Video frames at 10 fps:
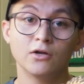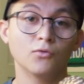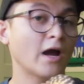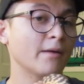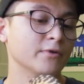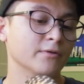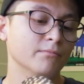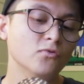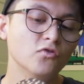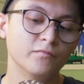no rapid
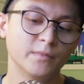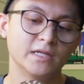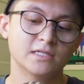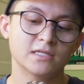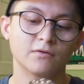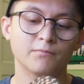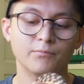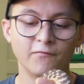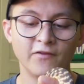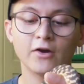movements. They're
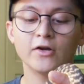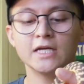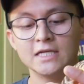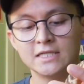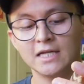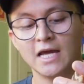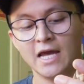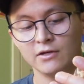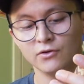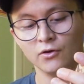very easy to
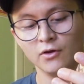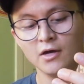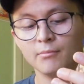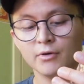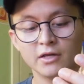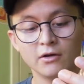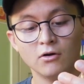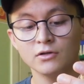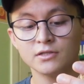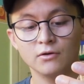handle, but they are
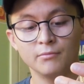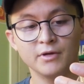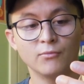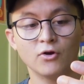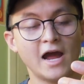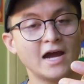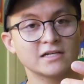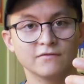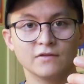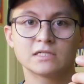also a bit more
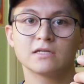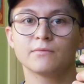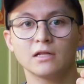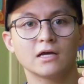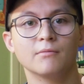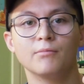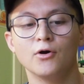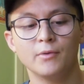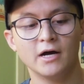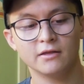active than something like a
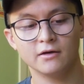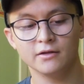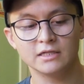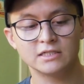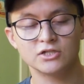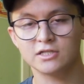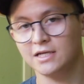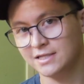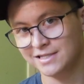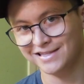ball python that's just
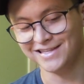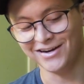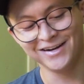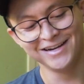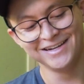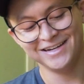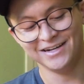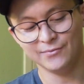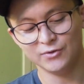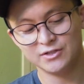gonna sit there,
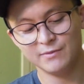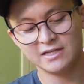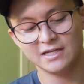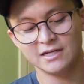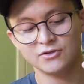which makes it